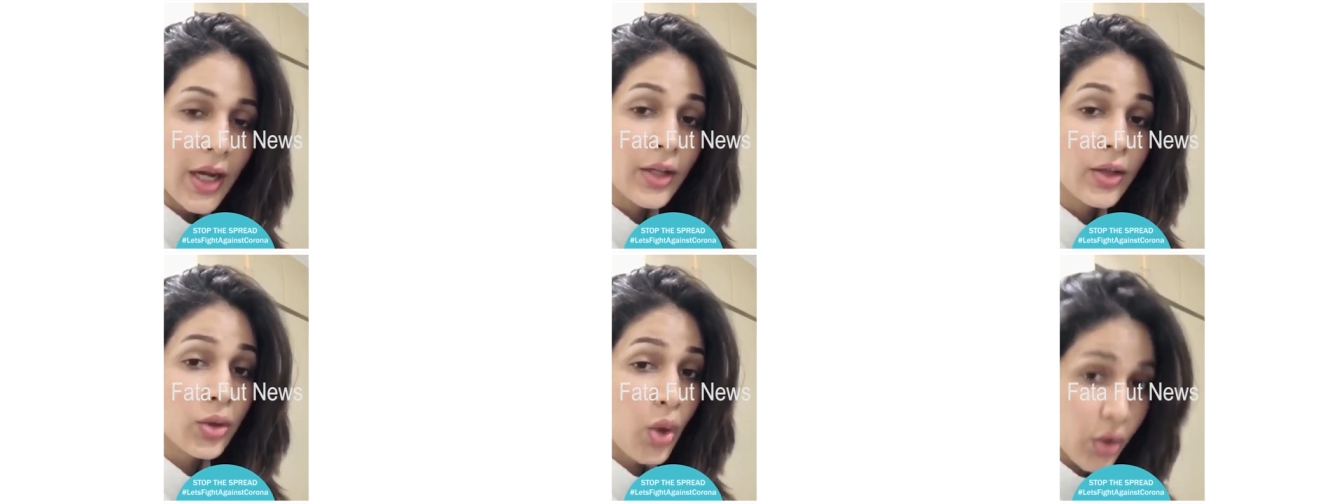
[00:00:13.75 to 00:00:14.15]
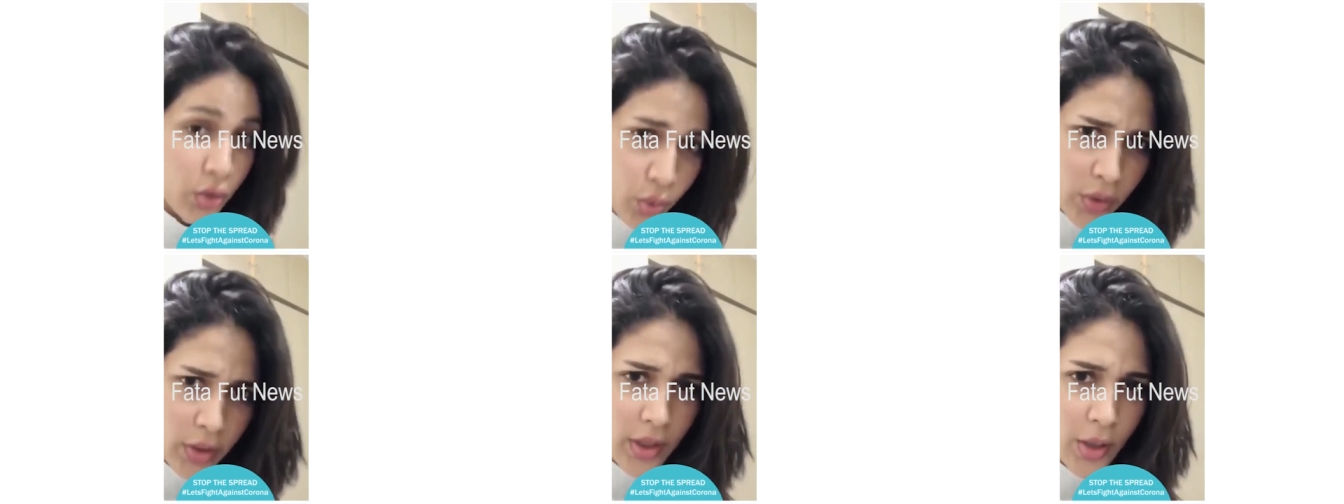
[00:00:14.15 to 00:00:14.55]
and
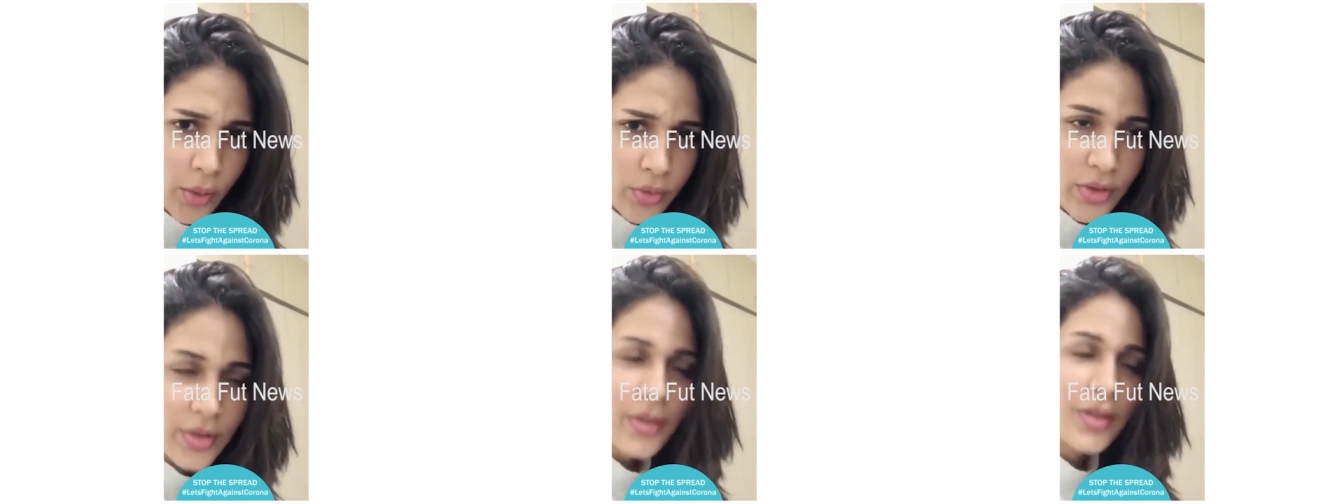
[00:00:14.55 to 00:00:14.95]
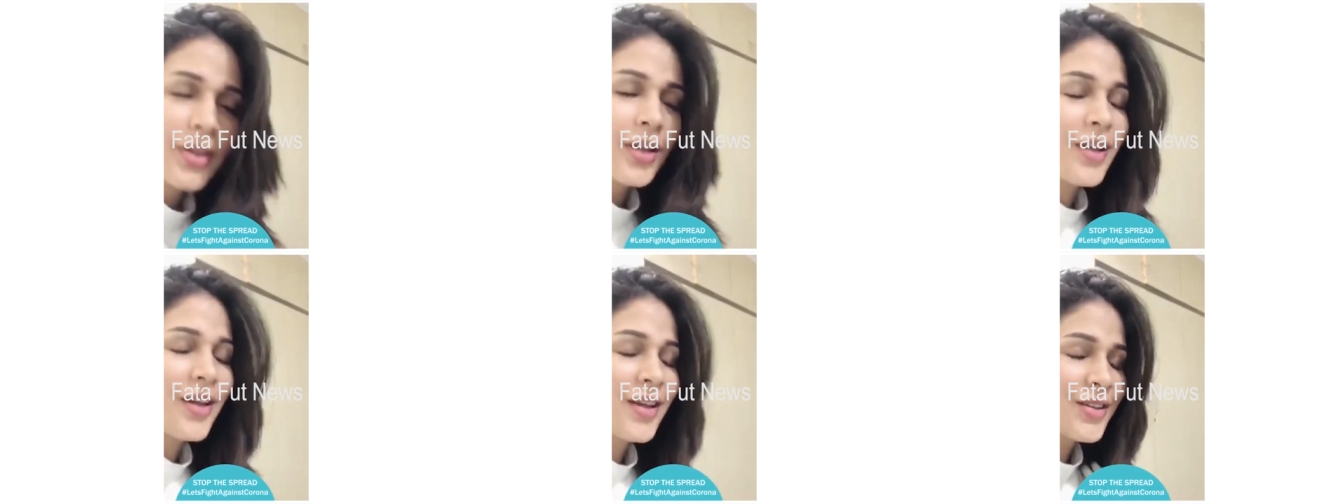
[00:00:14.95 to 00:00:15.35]
not going out.
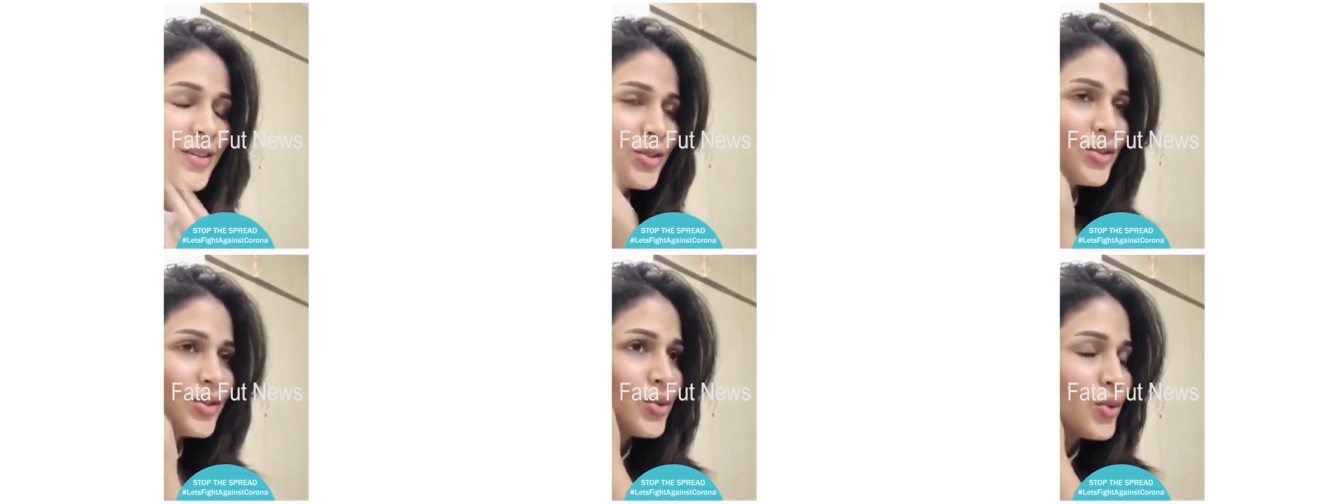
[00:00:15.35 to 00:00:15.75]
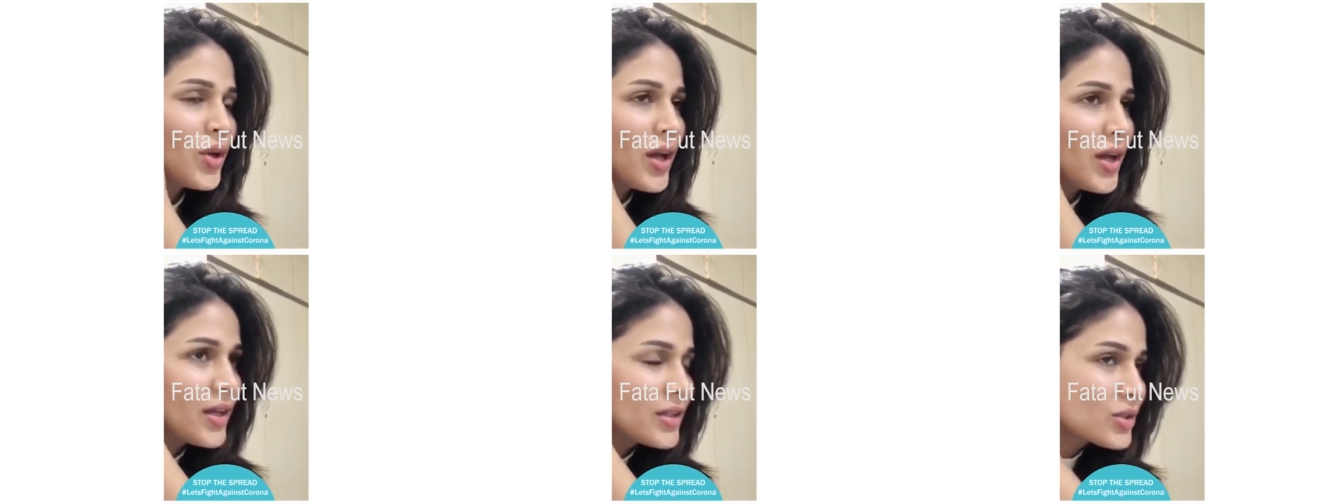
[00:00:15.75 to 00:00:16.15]
So
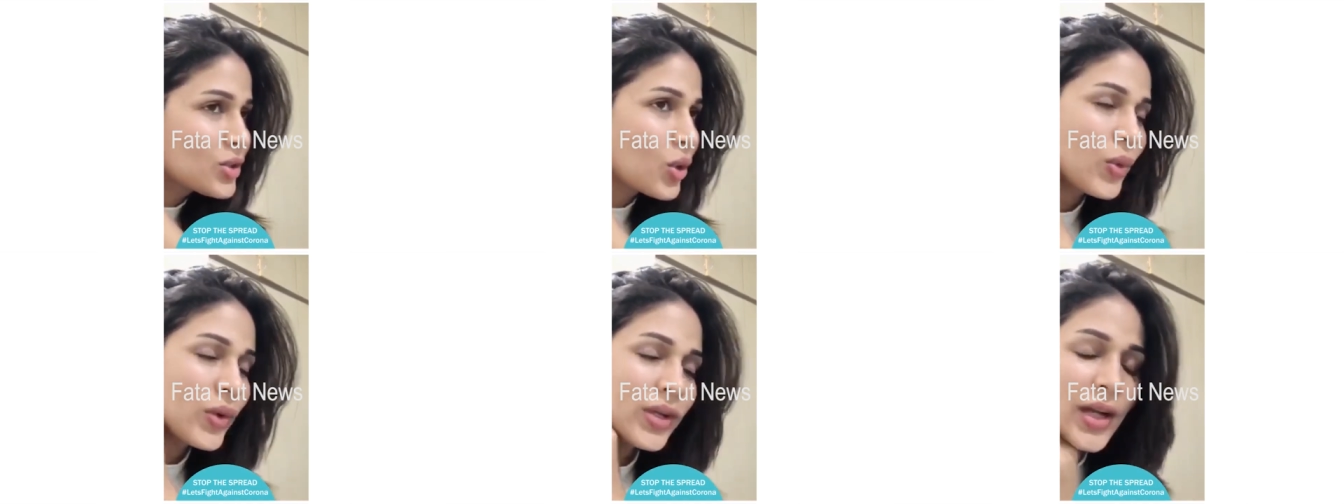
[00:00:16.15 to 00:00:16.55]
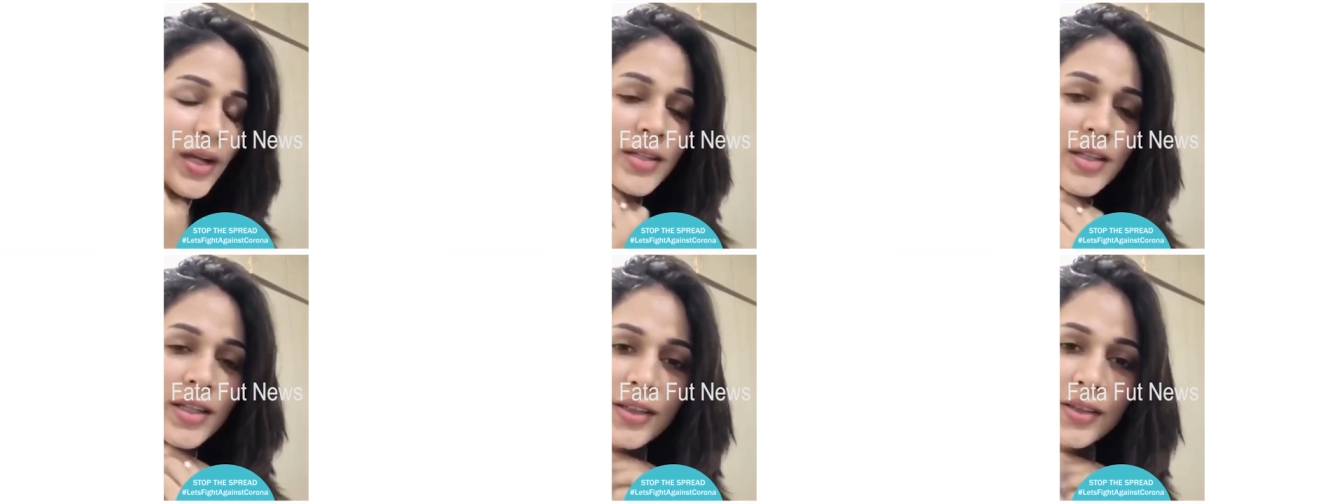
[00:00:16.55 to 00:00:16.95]
guys,
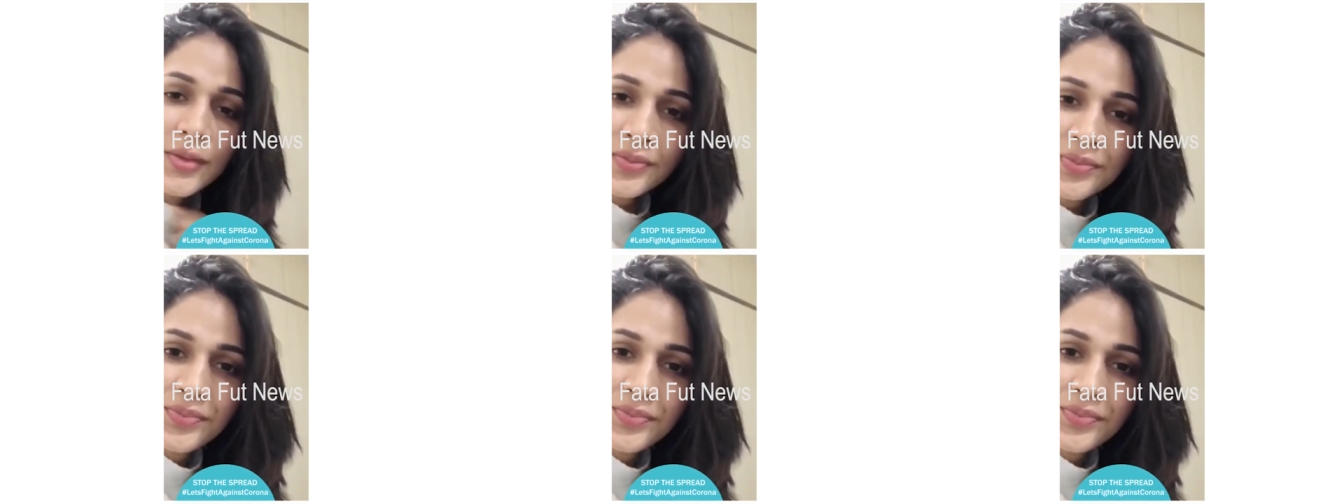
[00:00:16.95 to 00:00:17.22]
COVID-19.